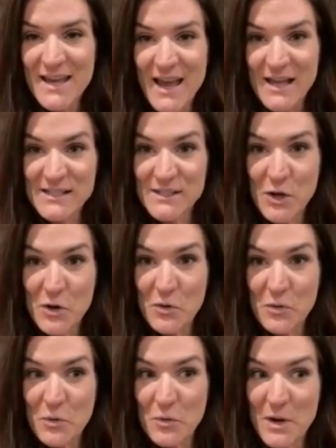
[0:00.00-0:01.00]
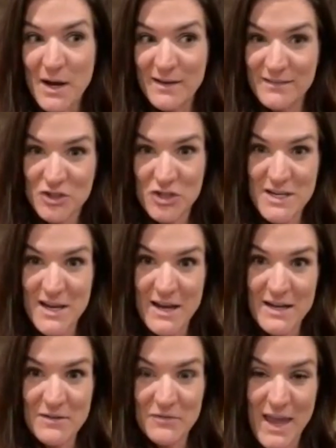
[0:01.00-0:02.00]
And so she
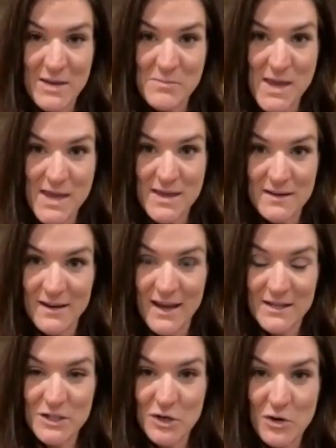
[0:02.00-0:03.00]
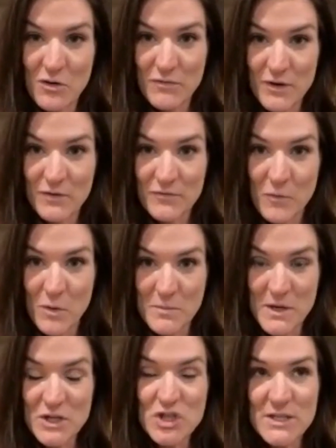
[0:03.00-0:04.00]
kind of came in and took over for
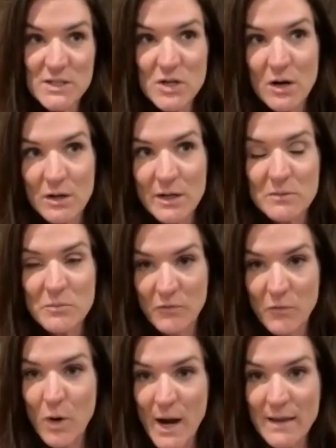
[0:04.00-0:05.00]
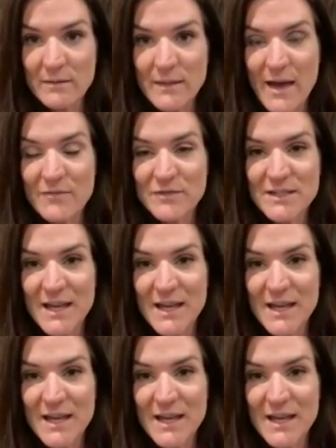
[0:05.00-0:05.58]
me. She started before I left.